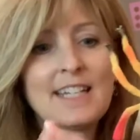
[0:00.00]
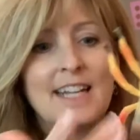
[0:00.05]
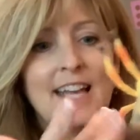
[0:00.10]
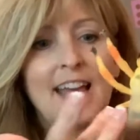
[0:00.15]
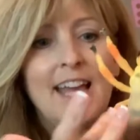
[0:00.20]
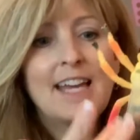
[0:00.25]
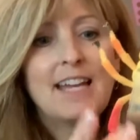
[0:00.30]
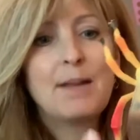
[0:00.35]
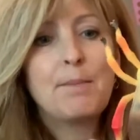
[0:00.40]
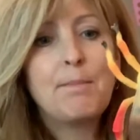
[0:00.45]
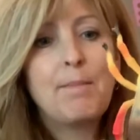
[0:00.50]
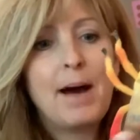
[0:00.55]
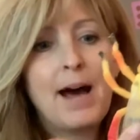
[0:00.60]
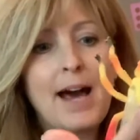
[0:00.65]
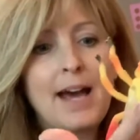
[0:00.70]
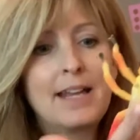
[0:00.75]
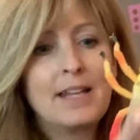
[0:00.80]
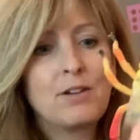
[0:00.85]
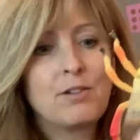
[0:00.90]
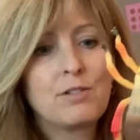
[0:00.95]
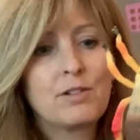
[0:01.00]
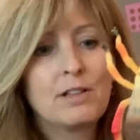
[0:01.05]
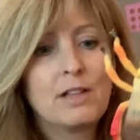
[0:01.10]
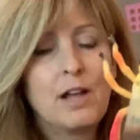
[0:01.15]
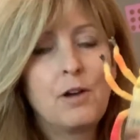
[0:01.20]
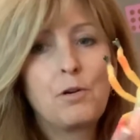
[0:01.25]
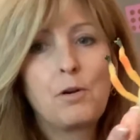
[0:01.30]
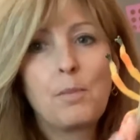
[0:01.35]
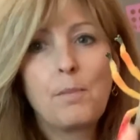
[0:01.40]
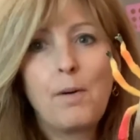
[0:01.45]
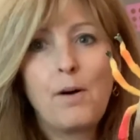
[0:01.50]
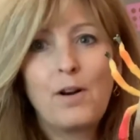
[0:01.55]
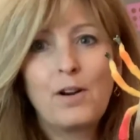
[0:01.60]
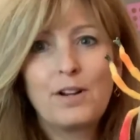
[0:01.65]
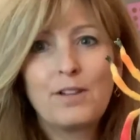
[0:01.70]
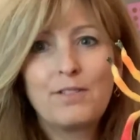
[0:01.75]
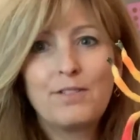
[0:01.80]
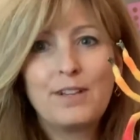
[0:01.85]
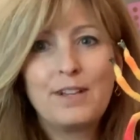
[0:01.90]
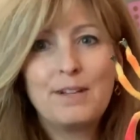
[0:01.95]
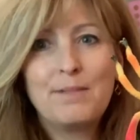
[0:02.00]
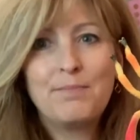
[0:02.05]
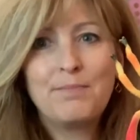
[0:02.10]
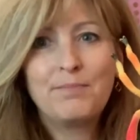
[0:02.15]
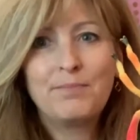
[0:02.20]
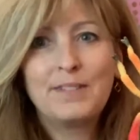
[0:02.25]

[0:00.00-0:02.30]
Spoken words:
and a body, or the lower part of him.